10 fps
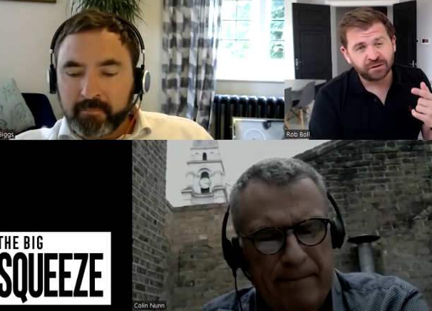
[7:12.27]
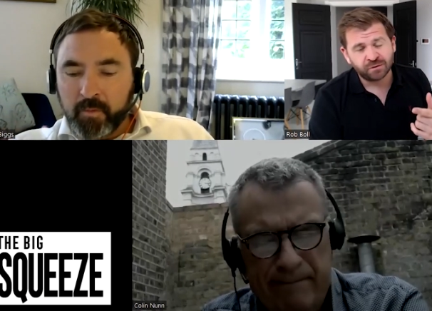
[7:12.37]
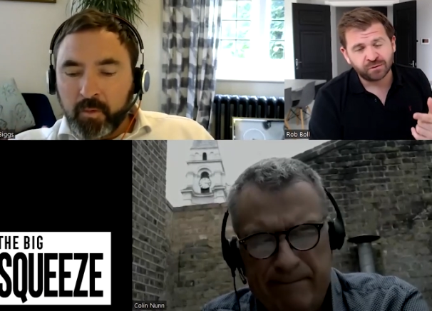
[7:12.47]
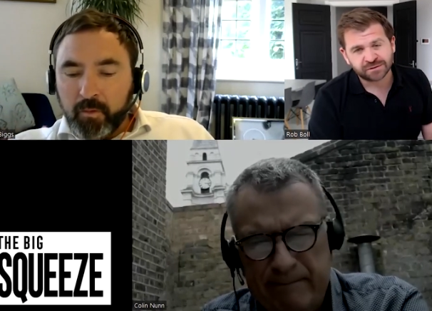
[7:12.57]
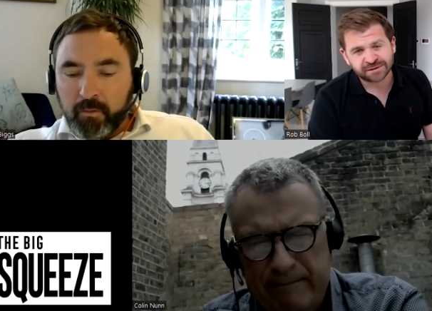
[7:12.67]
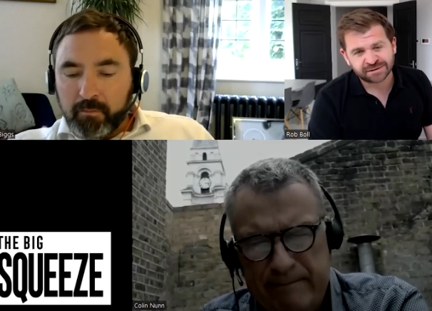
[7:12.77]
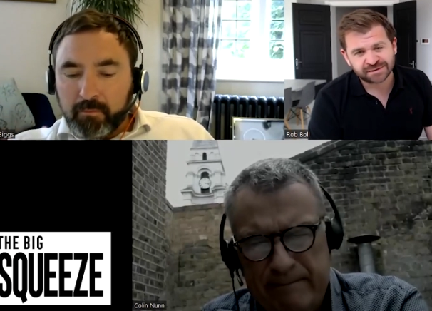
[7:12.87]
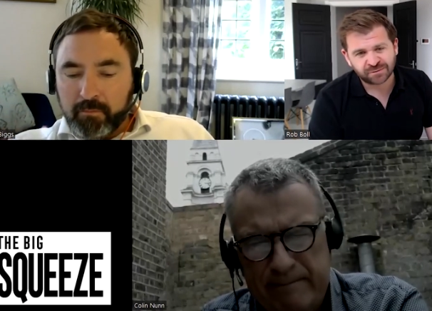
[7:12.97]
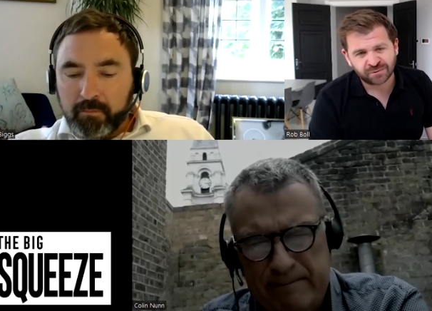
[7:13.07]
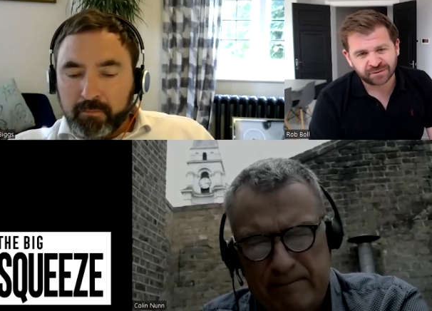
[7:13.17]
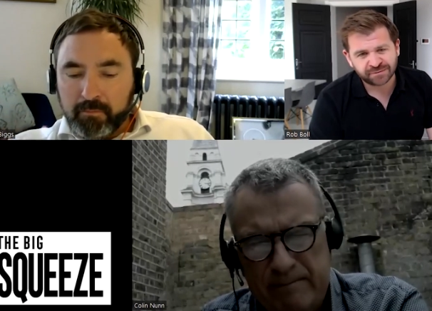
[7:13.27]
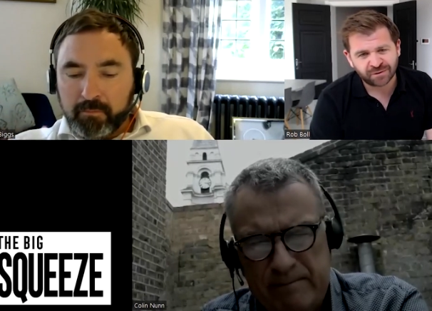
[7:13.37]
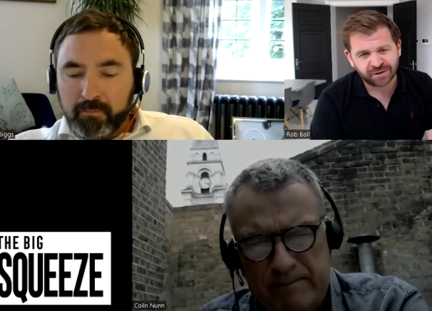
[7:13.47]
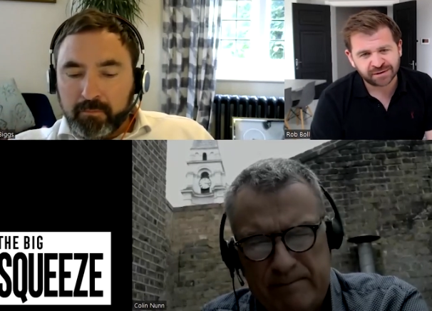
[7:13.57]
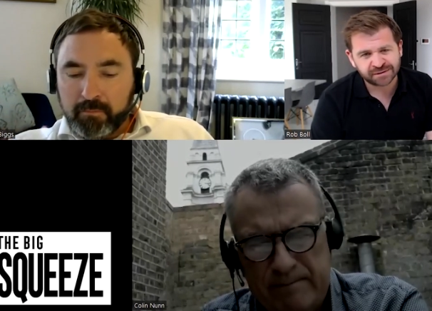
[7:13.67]
Speaker 1: thoughts as to what
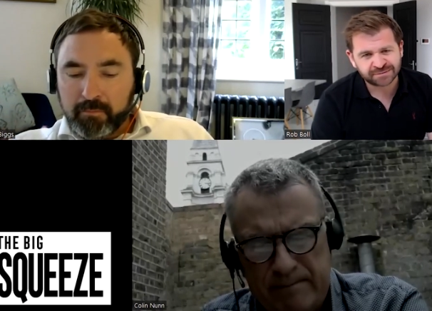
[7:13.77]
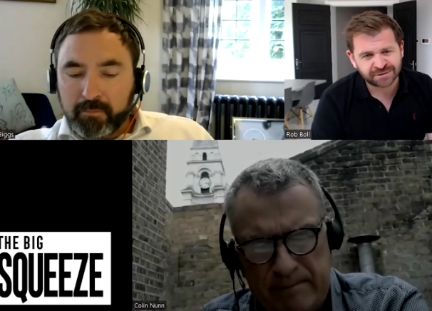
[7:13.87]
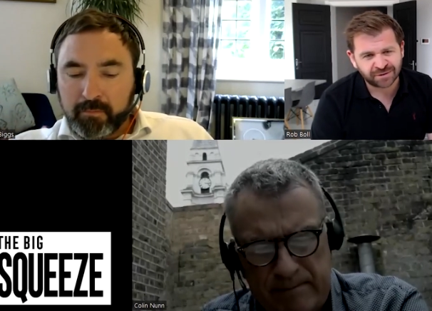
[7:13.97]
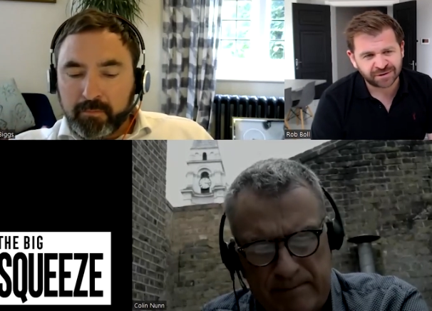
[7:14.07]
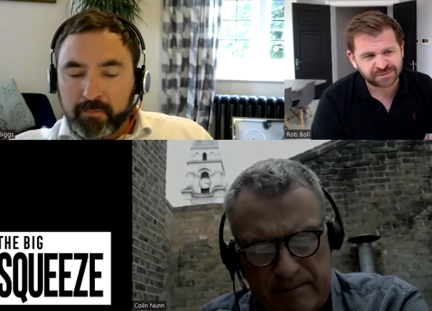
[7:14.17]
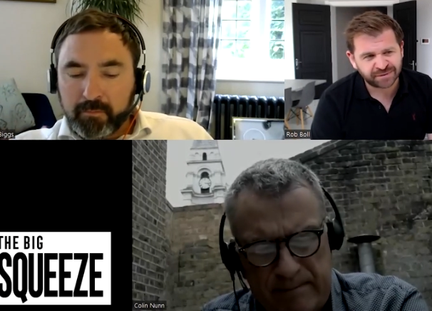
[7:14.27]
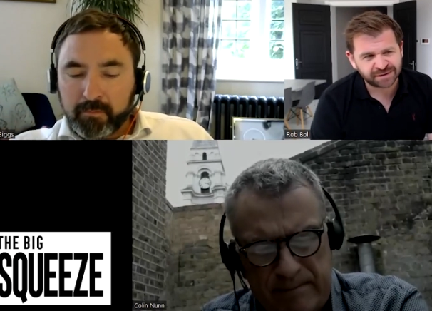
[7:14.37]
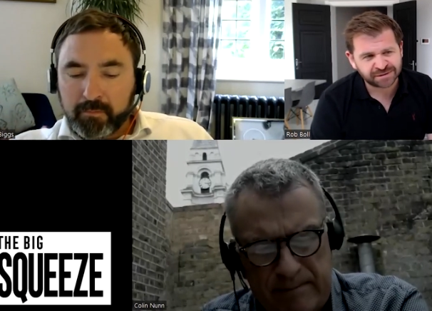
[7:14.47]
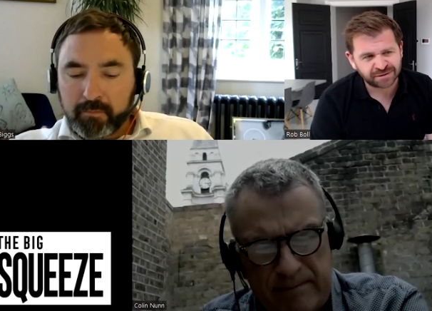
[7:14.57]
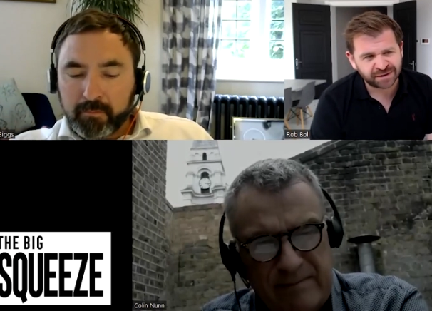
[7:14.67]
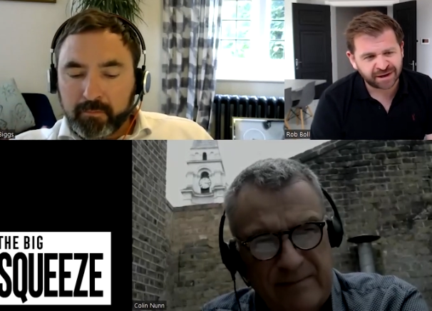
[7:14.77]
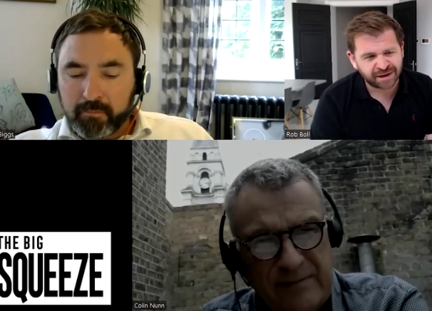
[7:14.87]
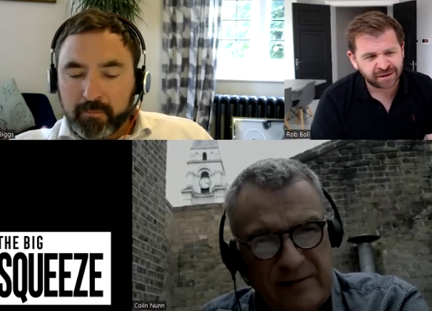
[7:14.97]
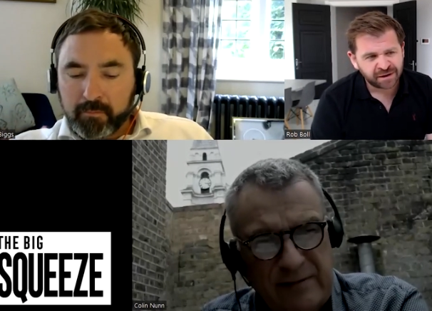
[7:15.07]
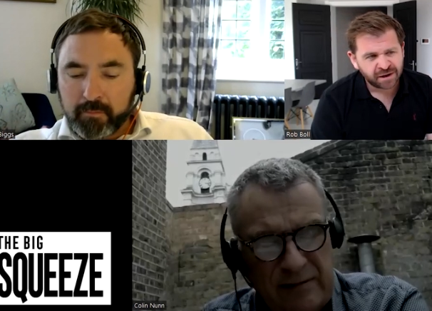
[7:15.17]
Colin's Colin's mentioned
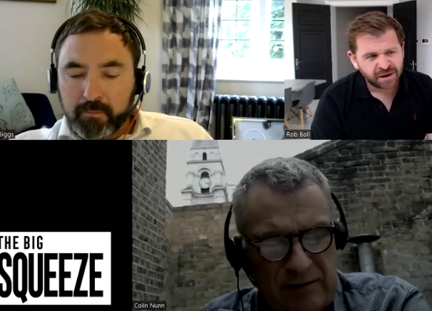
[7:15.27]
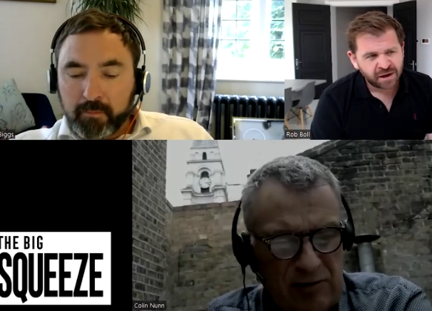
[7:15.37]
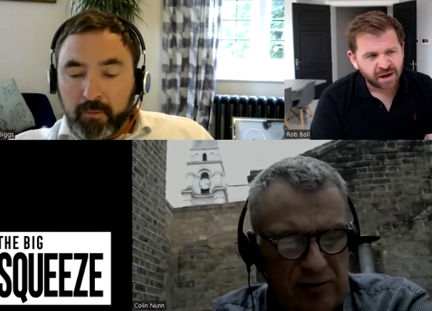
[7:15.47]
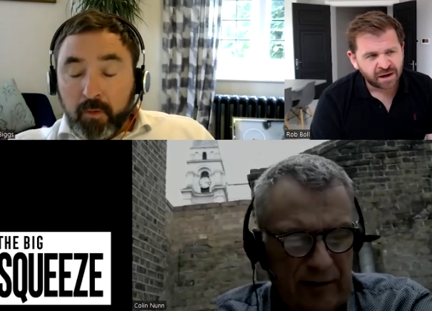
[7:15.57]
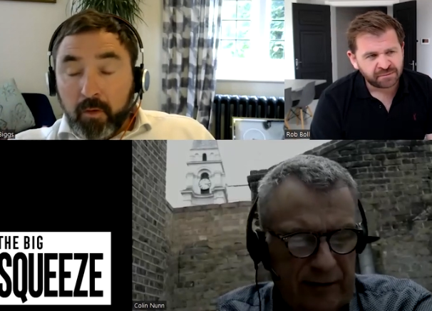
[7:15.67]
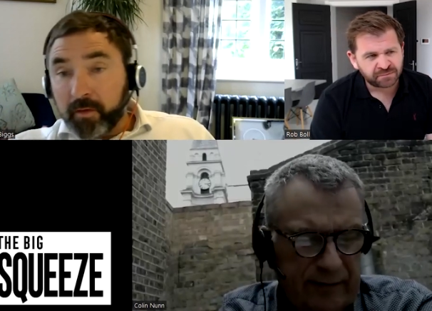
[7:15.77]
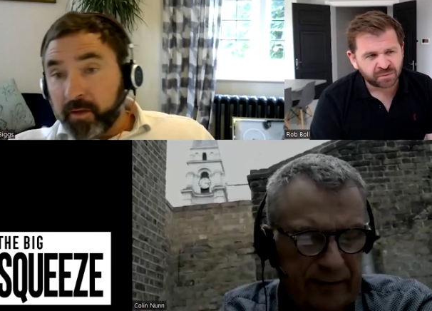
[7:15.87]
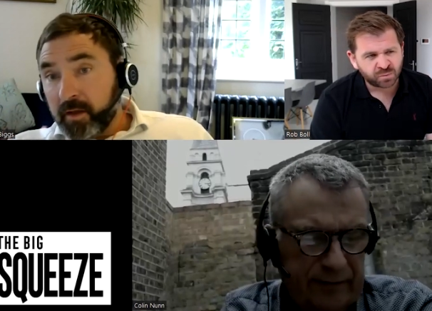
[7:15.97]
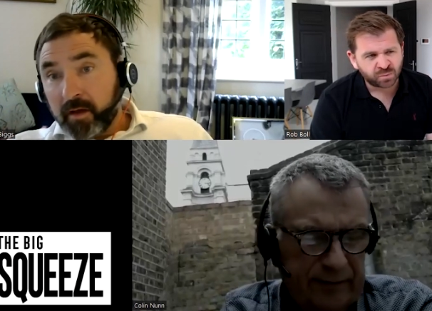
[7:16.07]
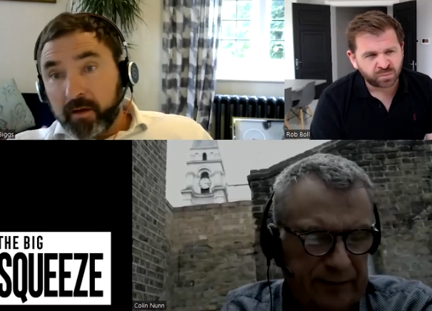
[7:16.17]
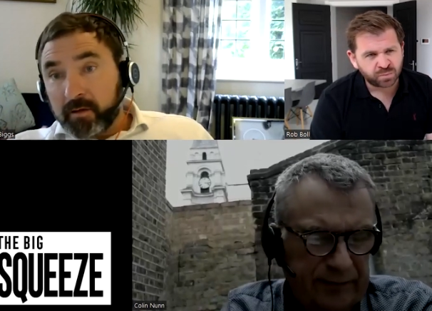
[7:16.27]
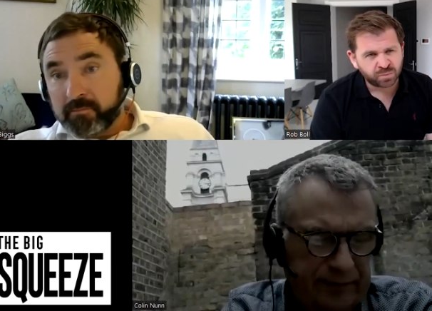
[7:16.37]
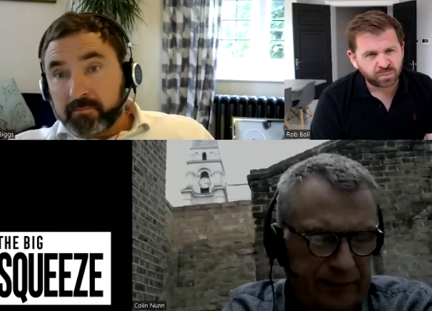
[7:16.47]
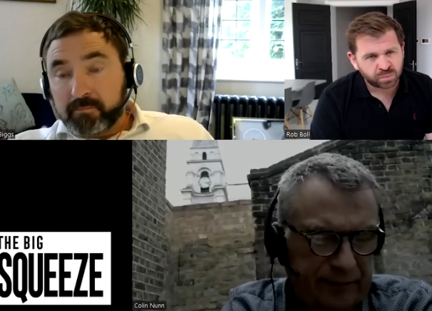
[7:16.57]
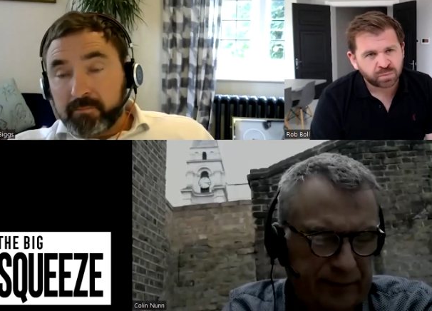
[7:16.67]
there.
Speaker 2: Um, I think but, that
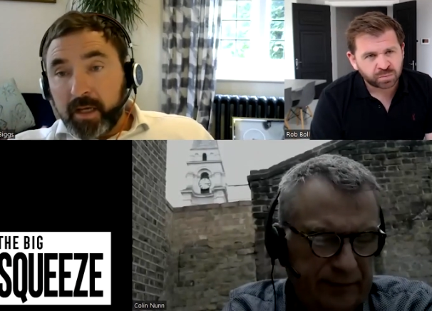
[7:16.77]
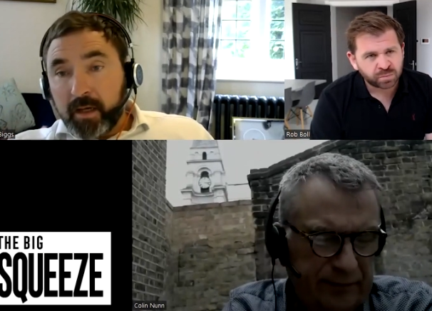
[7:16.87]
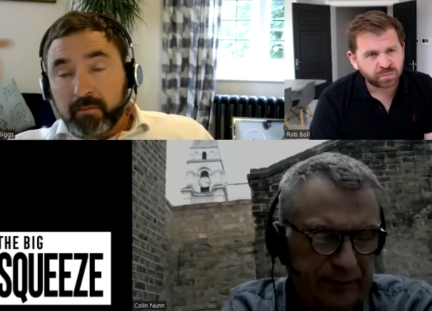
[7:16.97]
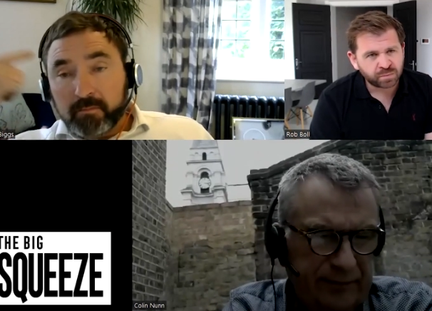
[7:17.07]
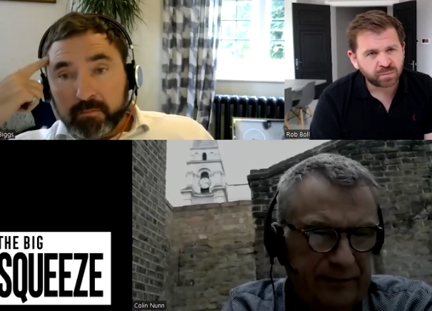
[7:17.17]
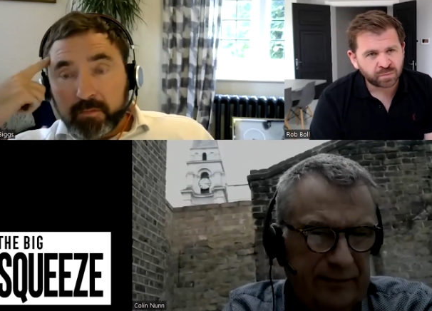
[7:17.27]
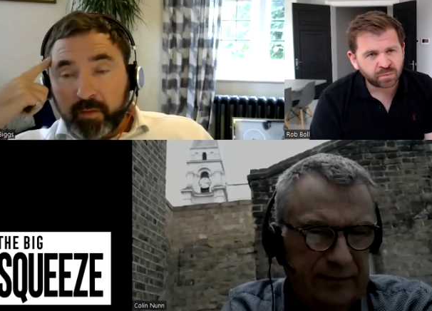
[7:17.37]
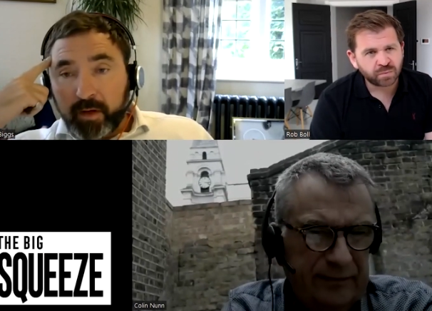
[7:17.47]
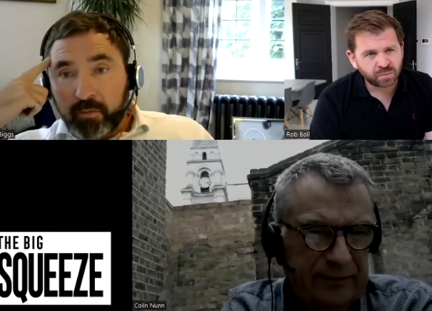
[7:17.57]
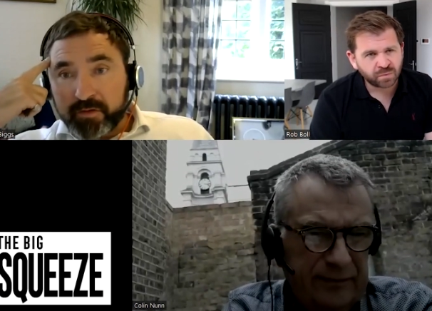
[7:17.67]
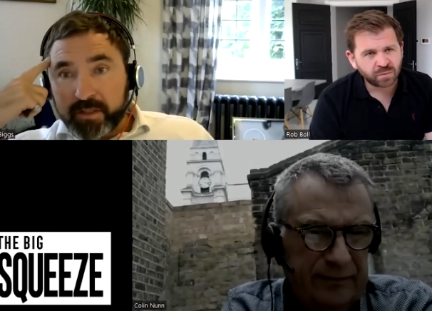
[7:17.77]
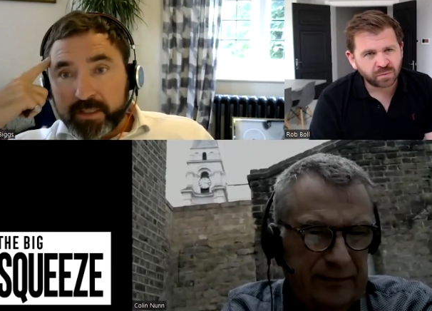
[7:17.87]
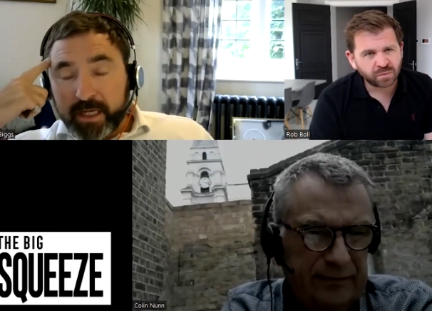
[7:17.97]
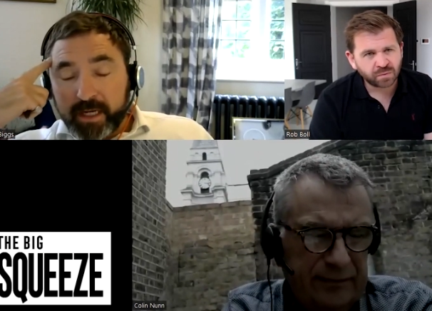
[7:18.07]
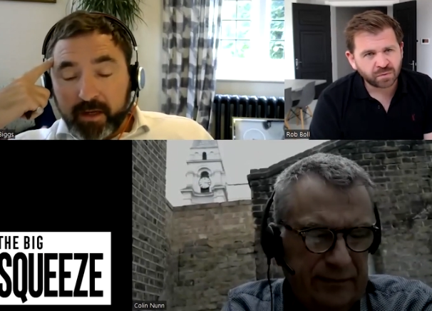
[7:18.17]
yeah. I mean, I was going to
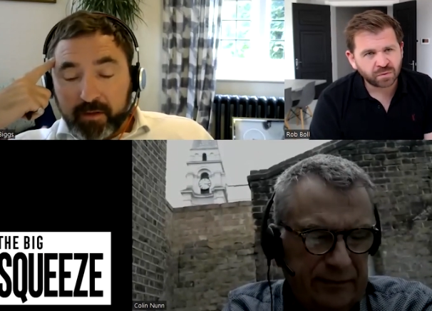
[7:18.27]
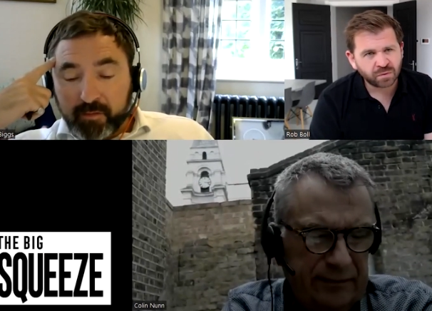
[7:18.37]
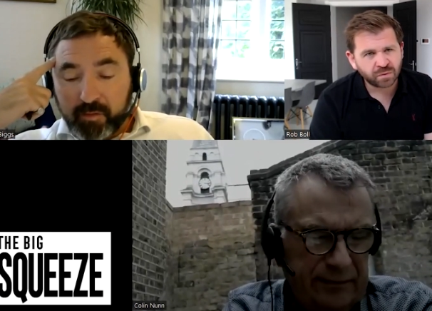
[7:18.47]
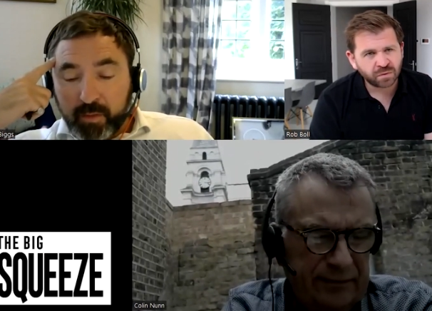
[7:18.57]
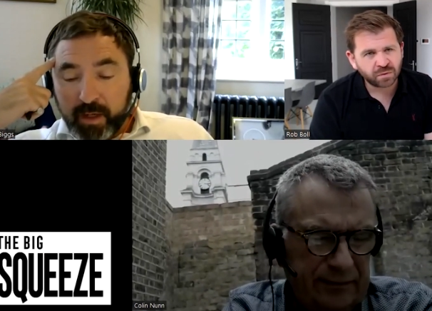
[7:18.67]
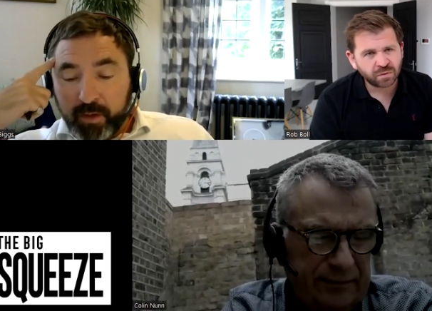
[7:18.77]
say to me